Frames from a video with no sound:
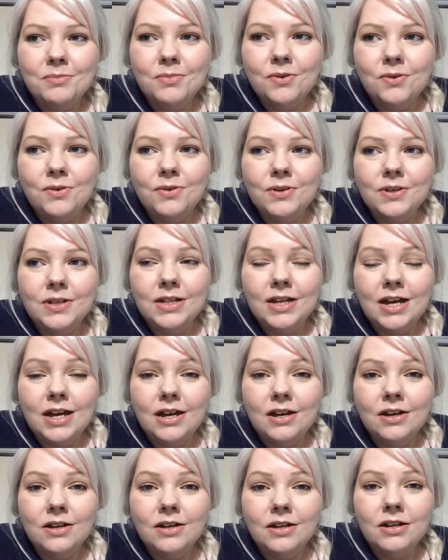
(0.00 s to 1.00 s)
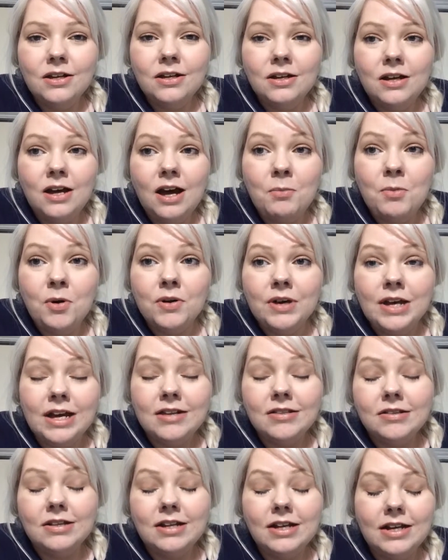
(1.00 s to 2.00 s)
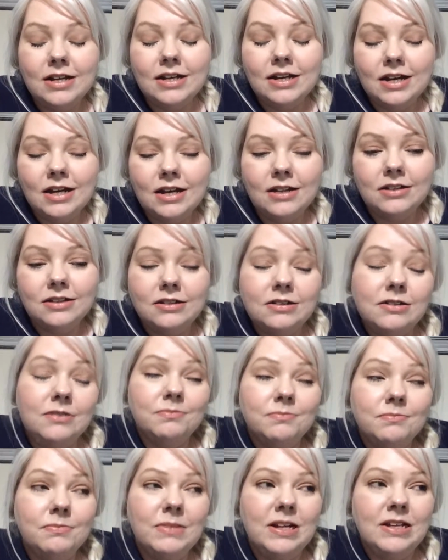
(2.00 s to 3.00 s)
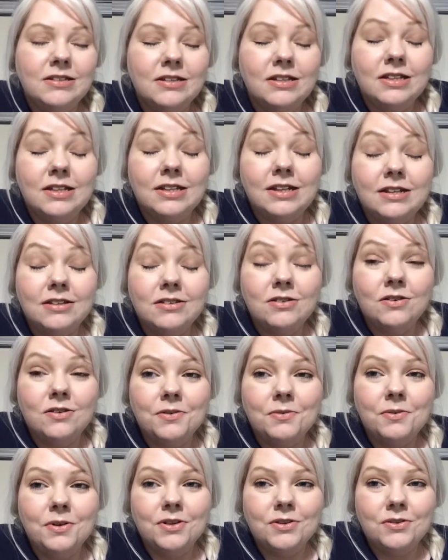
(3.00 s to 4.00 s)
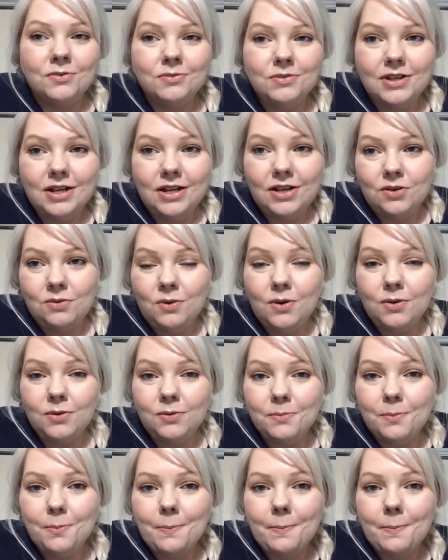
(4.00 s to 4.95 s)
But yeah, I'm okay today, and basically that's all I wanted to update you on.